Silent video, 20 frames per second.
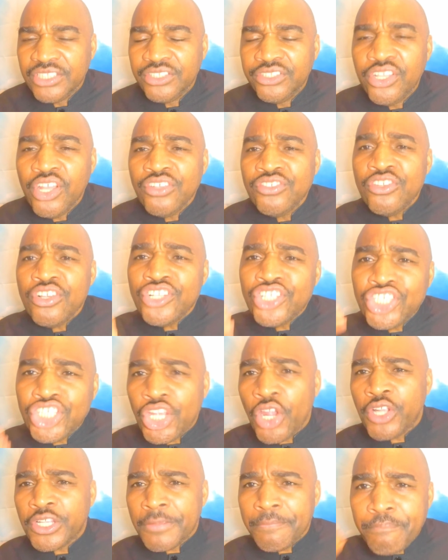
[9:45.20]
Does your
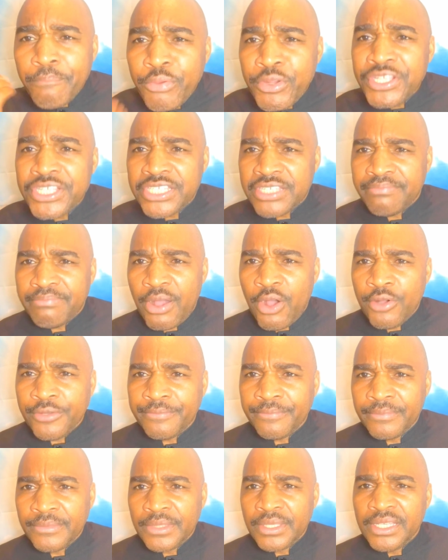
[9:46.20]
church preach about
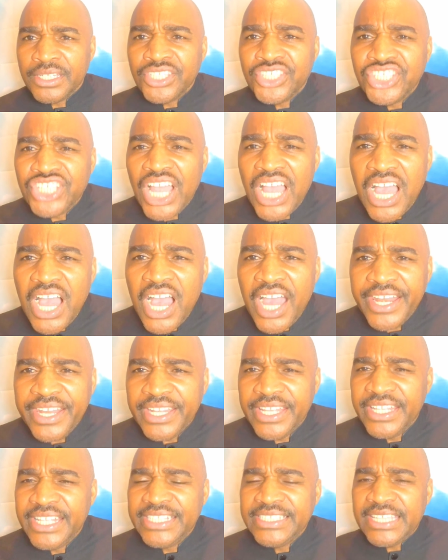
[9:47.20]
John
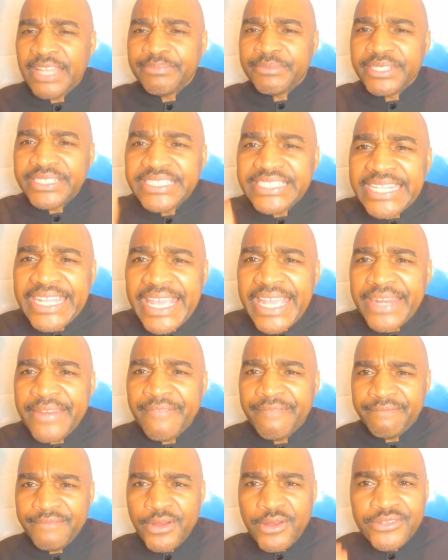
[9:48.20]
chapter 10,
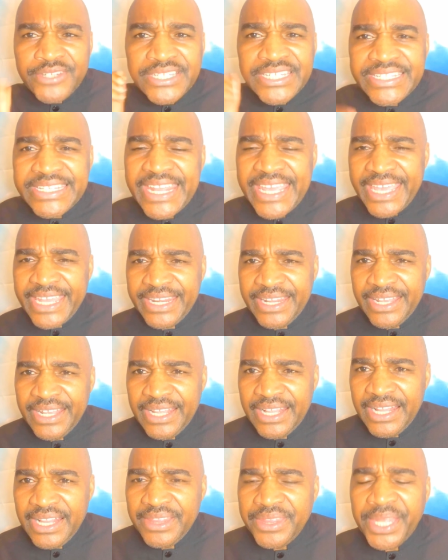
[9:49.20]
verse 10,
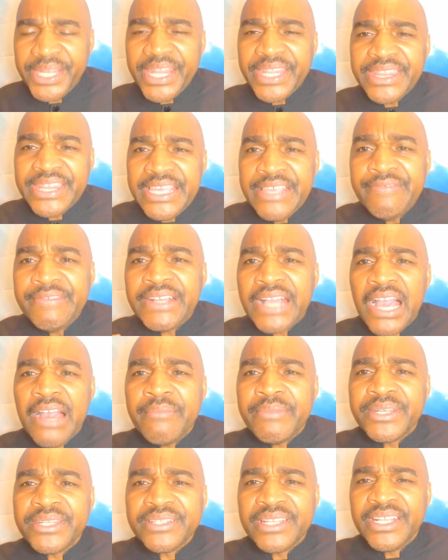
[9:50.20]
that the thief
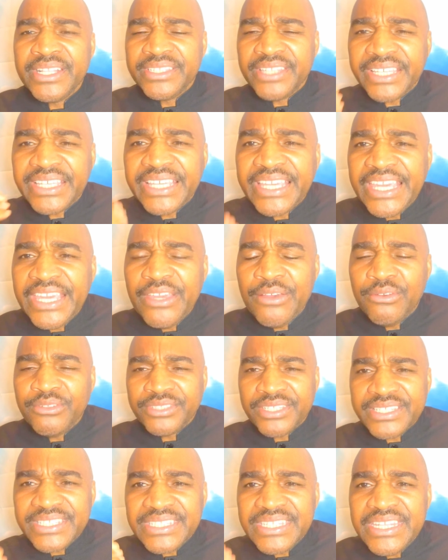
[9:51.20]
cometh to, to kill,
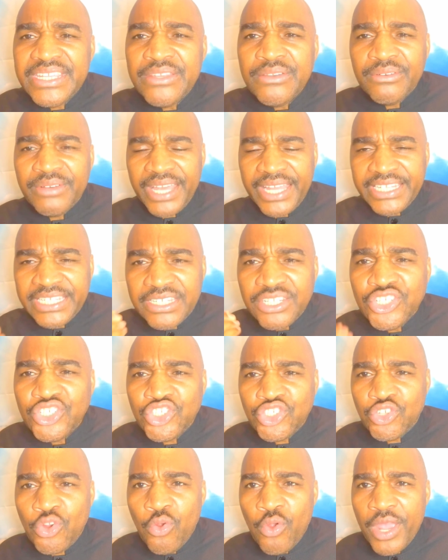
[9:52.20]
to steal, and to
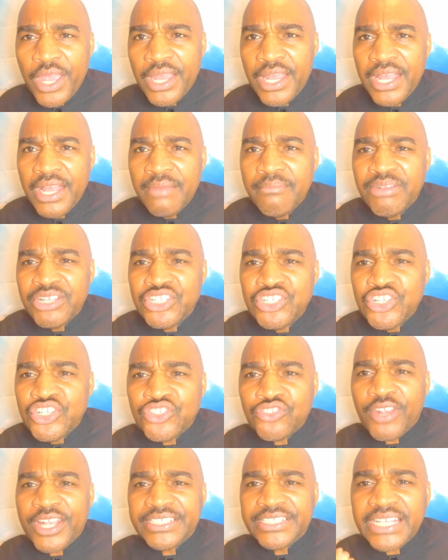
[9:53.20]
destroy. But
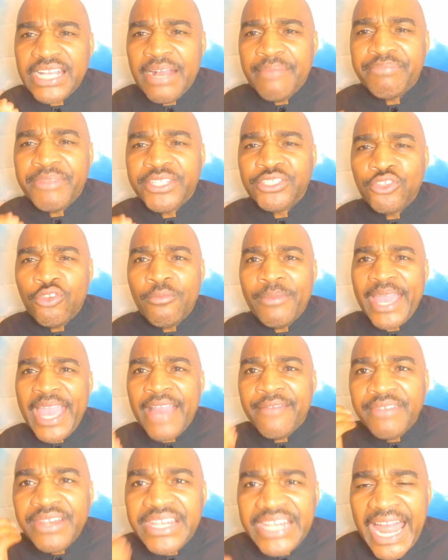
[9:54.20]
Jesus Christ come that you may
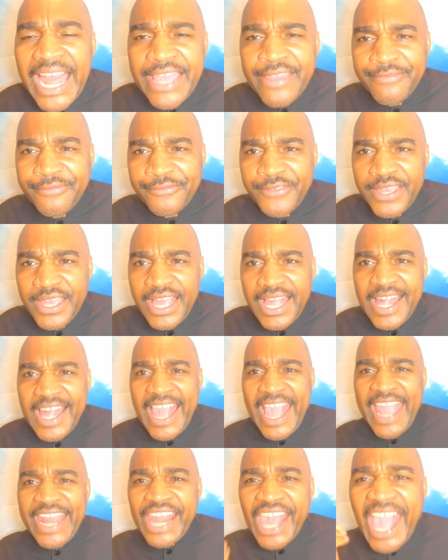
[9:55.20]
have life
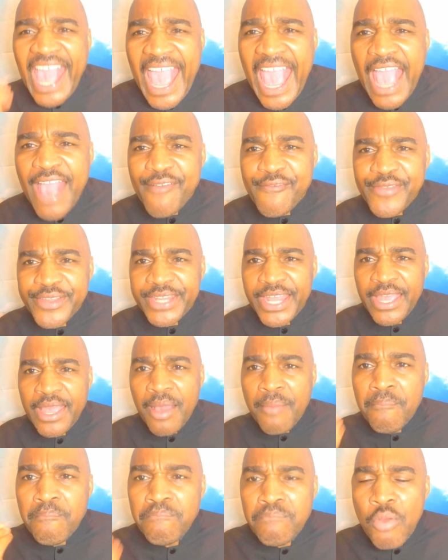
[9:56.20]
and have it
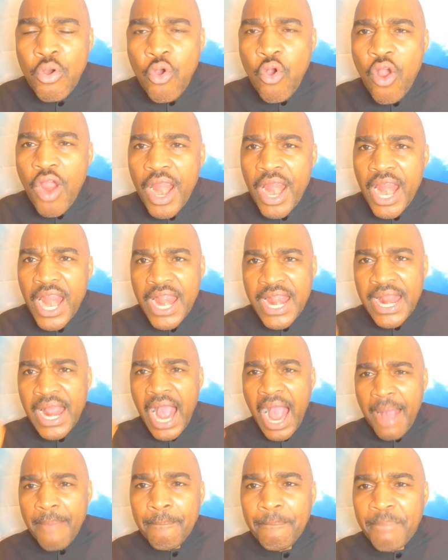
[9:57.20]
more
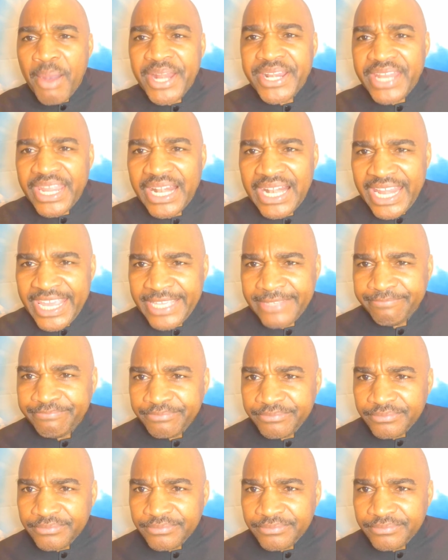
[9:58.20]
abundantly.